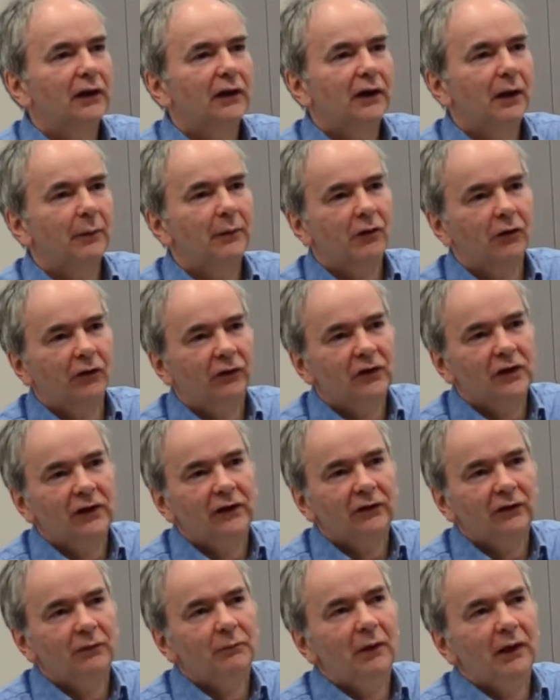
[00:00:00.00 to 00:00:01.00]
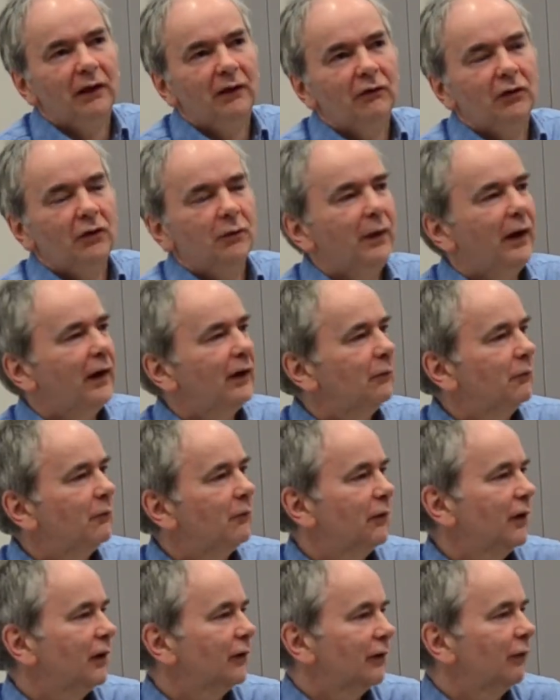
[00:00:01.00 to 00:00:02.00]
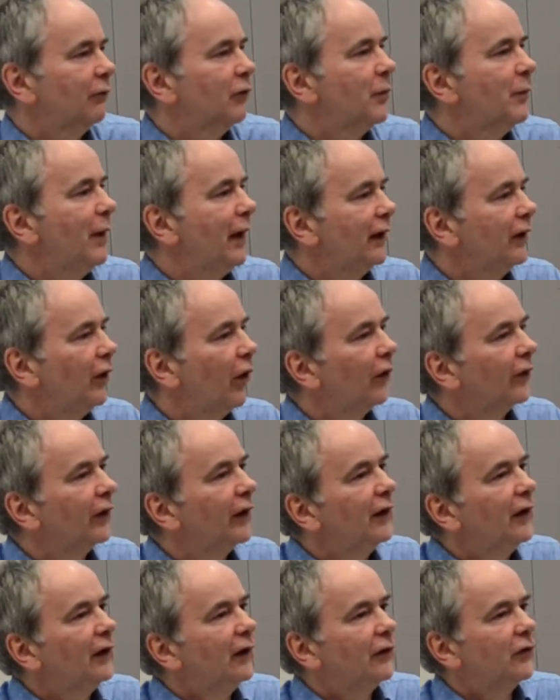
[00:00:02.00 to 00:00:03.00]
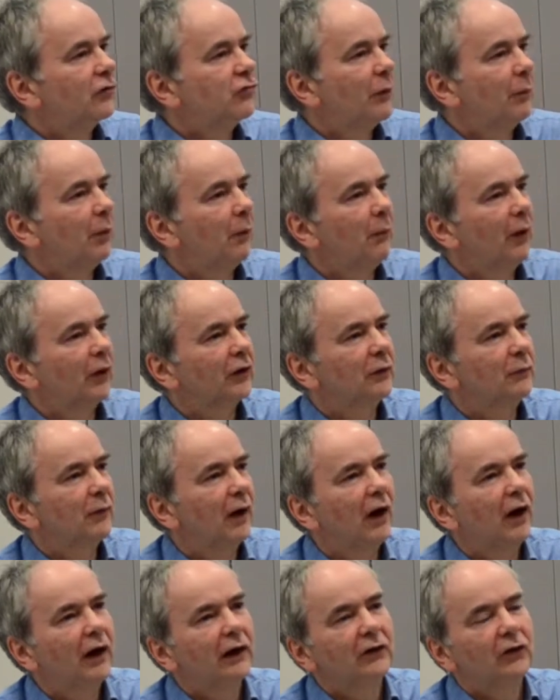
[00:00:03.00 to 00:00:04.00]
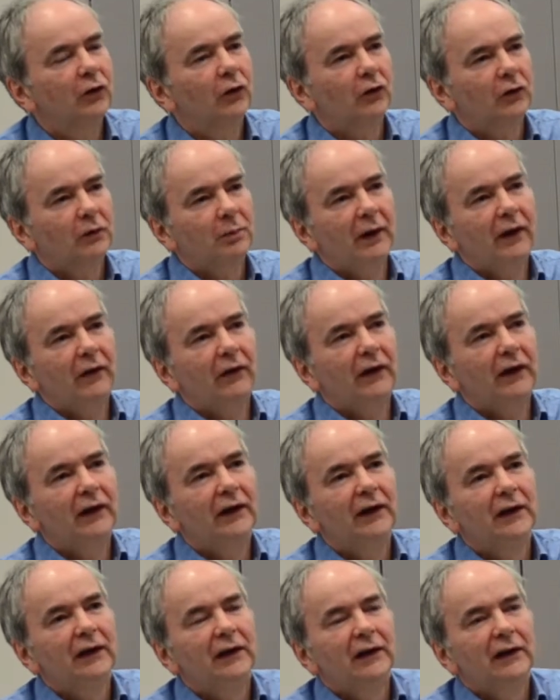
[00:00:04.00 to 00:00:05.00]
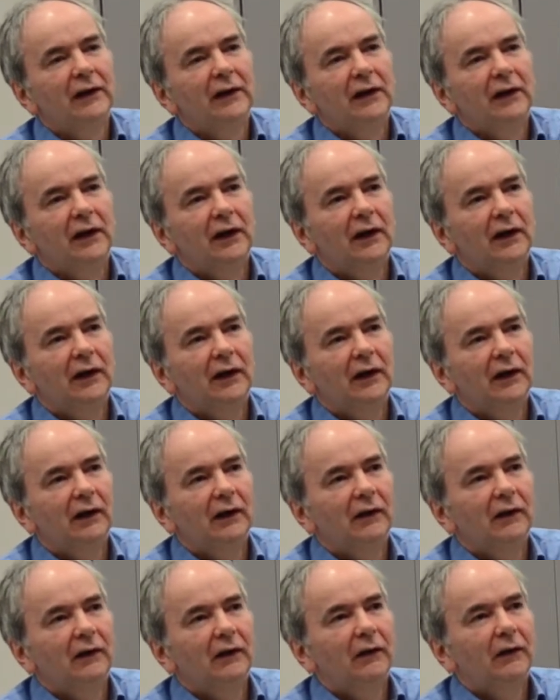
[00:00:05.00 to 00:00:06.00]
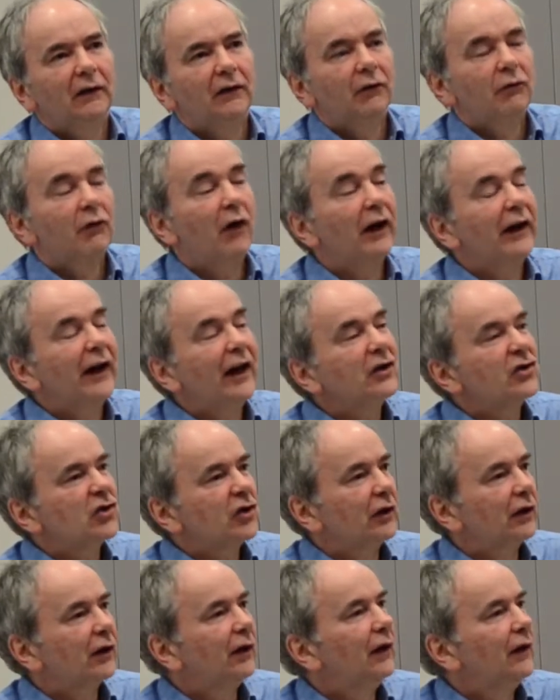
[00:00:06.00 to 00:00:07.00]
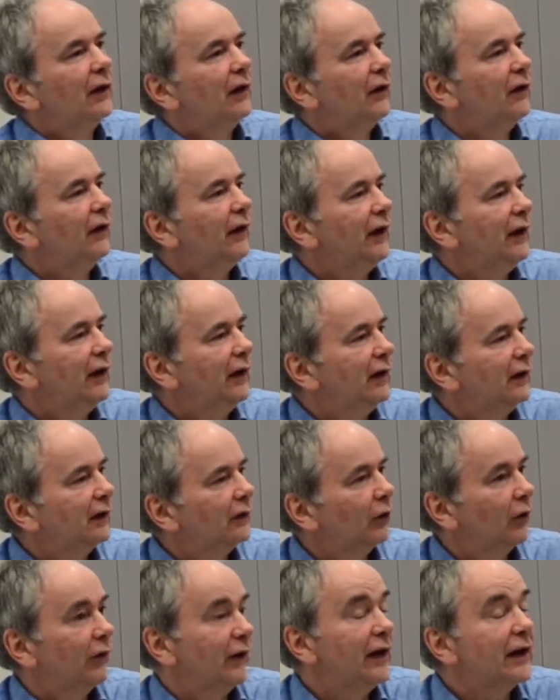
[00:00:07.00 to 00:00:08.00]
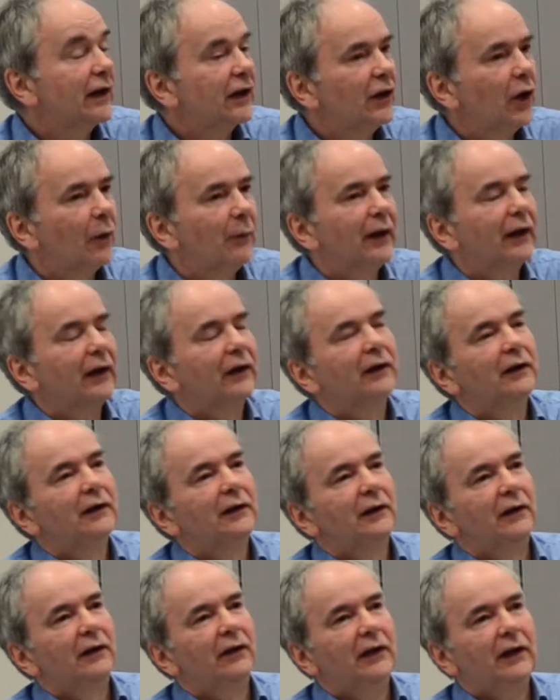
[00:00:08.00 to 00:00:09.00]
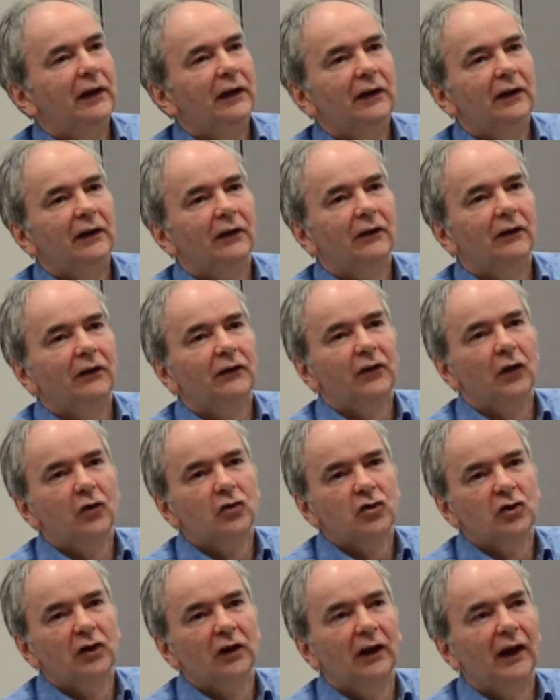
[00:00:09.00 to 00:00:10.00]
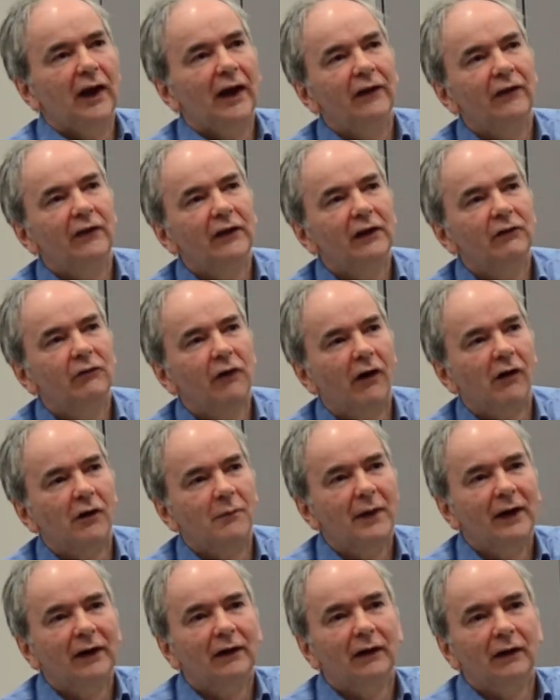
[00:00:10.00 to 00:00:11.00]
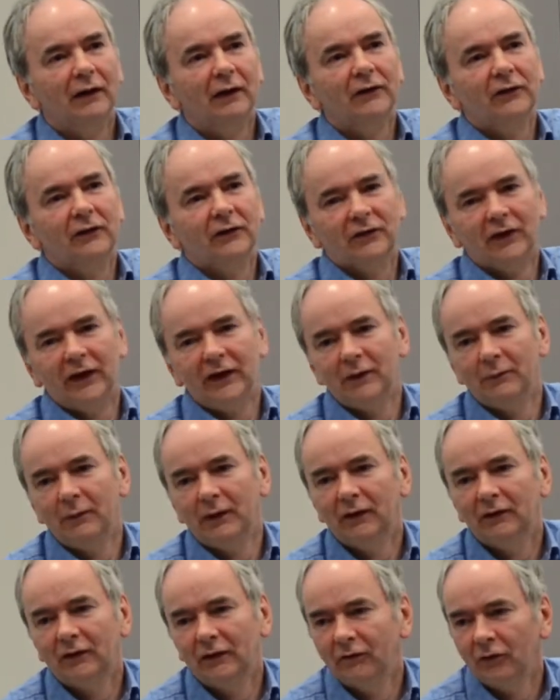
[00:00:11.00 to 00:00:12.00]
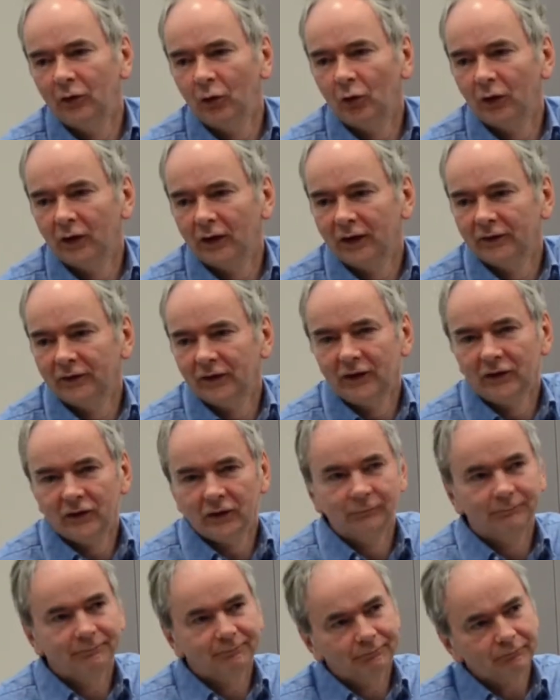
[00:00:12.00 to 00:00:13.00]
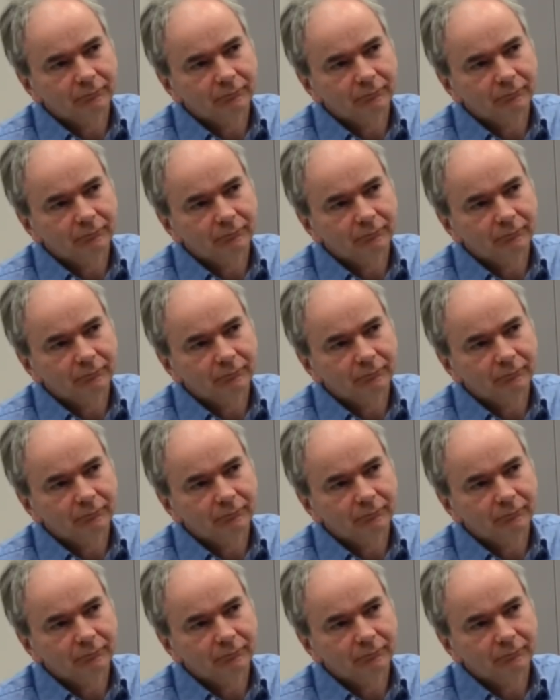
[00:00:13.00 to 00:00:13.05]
come across this, many of you may, some of you may not. The triple bottom line talks about the financial, or the economic, the social and the environmental sustainability of an organisation.